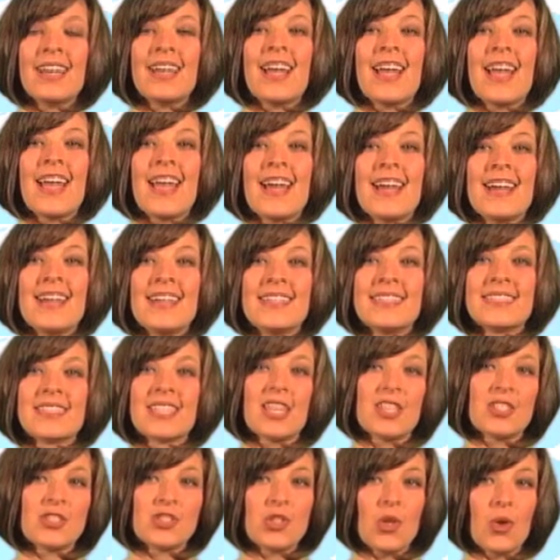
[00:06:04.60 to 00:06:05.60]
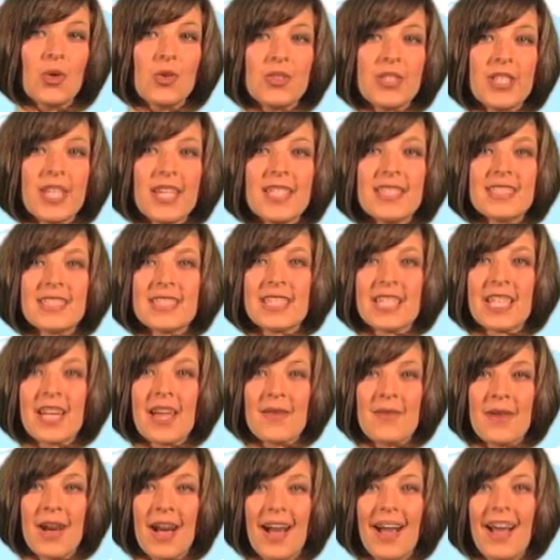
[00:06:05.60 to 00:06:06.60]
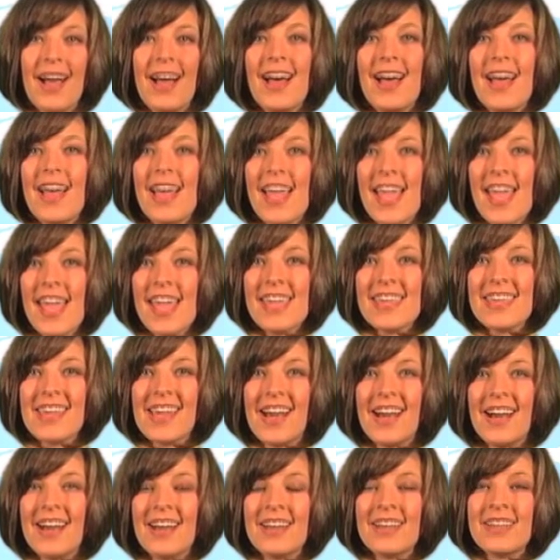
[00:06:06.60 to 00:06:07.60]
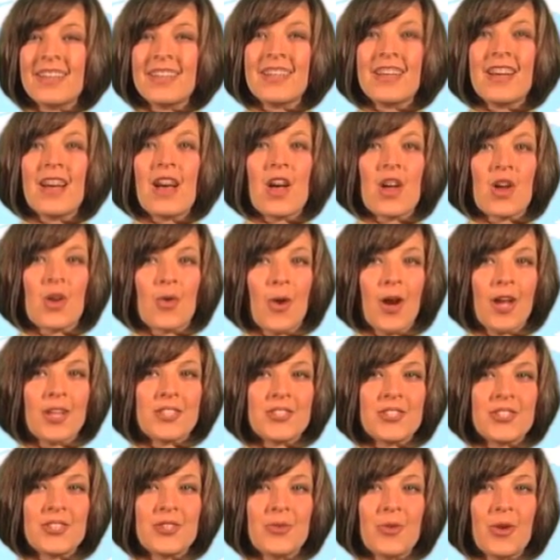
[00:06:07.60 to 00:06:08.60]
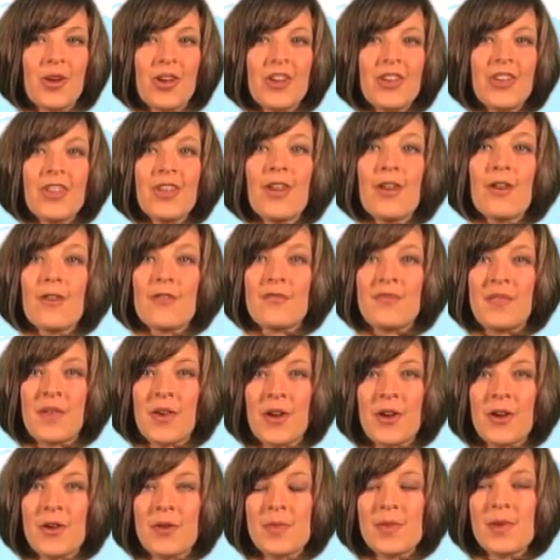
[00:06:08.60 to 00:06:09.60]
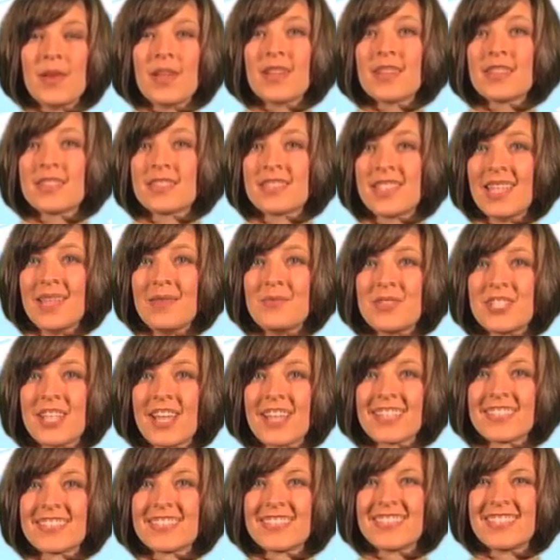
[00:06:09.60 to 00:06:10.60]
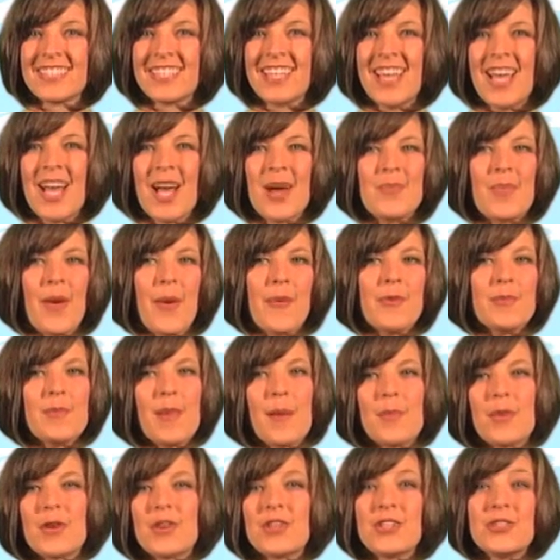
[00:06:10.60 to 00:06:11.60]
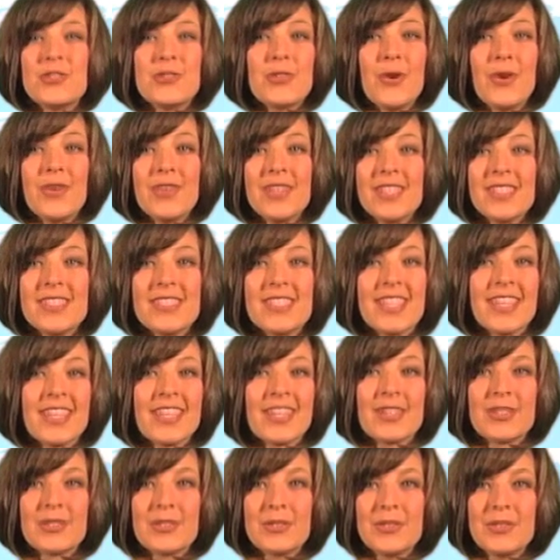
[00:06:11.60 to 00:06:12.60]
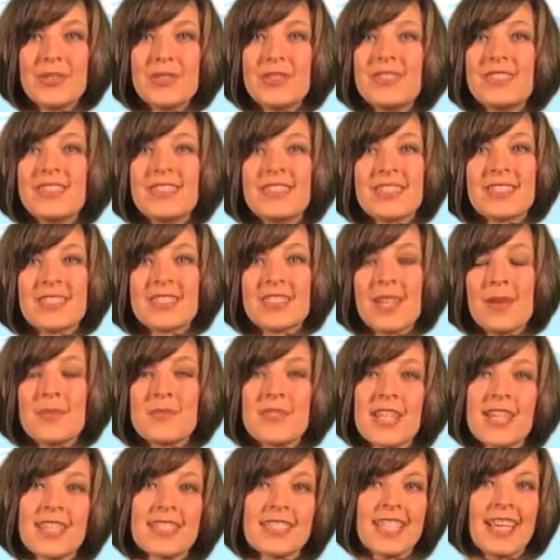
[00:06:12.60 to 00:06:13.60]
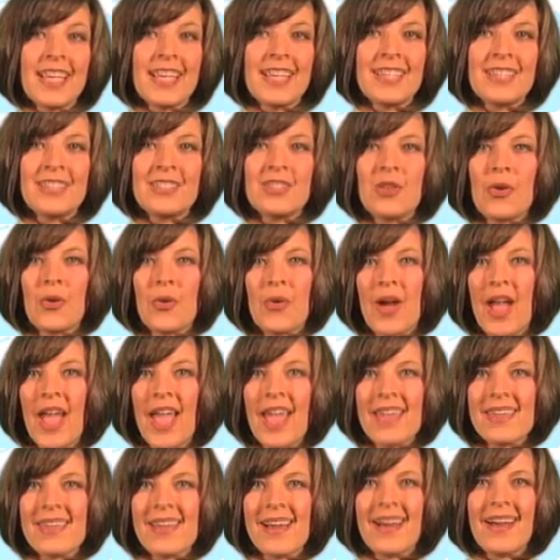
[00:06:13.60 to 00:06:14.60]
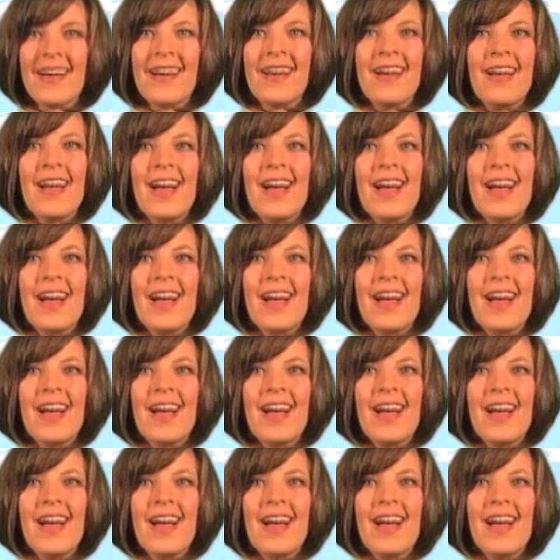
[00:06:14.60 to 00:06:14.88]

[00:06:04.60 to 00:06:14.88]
And ¿dónde trabaja ella? Question word, verb, subject. But remember, you don't need to include the subject, él or ella,